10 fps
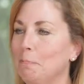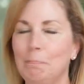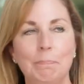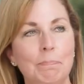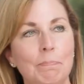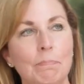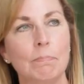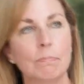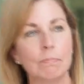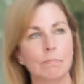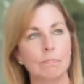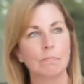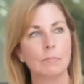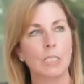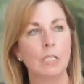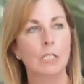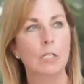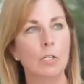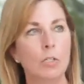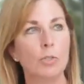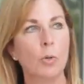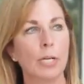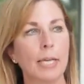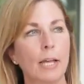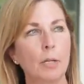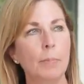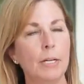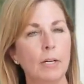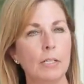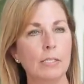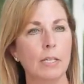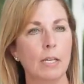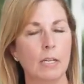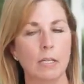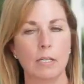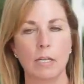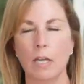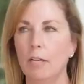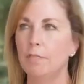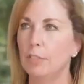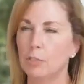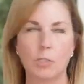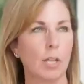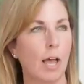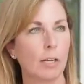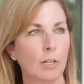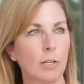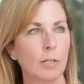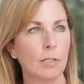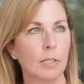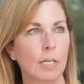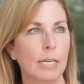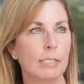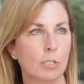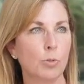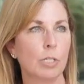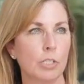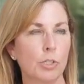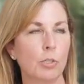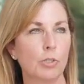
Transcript: tell me about the beer. What? How would you describe? So that? a Keller beer is a unfiltered lager. It's a traditional